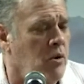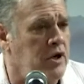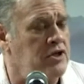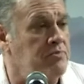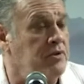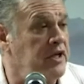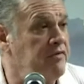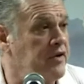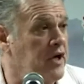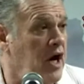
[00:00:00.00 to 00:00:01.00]
What is
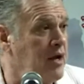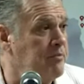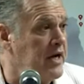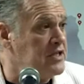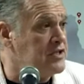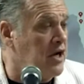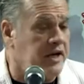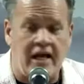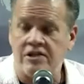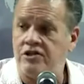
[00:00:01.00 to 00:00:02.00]
belief in God based
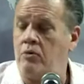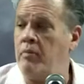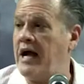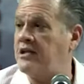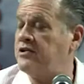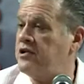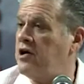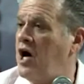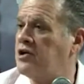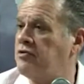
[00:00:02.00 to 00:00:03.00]
on? It has to go back to the
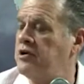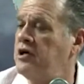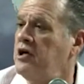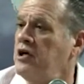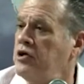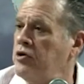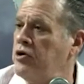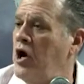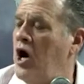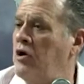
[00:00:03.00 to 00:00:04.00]
doctrine, your
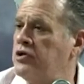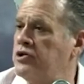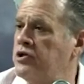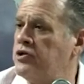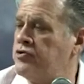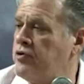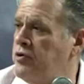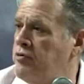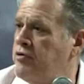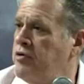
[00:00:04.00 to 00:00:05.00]
knowledge of the
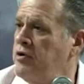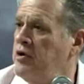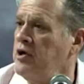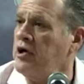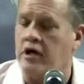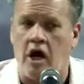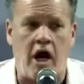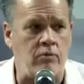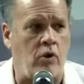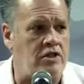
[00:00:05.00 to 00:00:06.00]
truth.
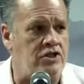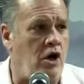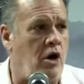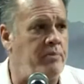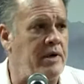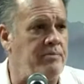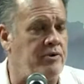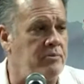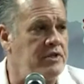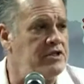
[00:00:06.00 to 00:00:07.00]
God wants all
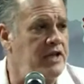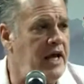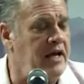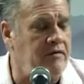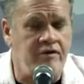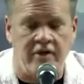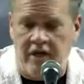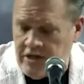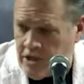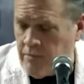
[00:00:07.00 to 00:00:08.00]
people to be saved
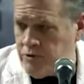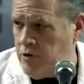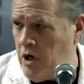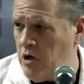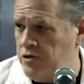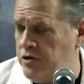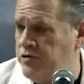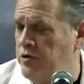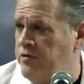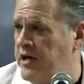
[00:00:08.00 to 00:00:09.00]
and come to a knowledge of the
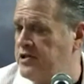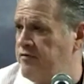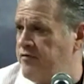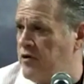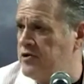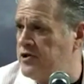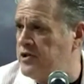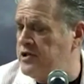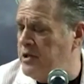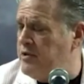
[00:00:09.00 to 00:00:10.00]
truth. That's in 1
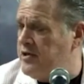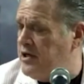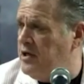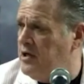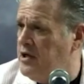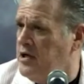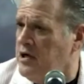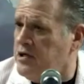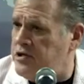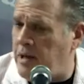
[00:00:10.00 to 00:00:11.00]
Timothy
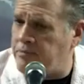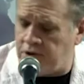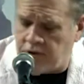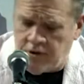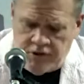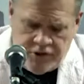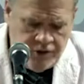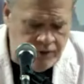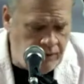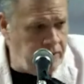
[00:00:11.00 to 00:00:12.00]
chapter
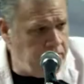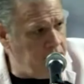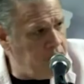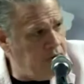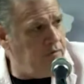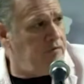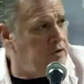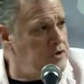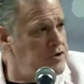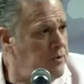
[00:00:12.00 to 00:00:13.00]
2,
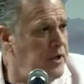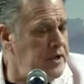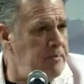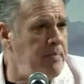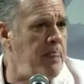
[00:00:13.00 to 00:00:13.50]
verse 3.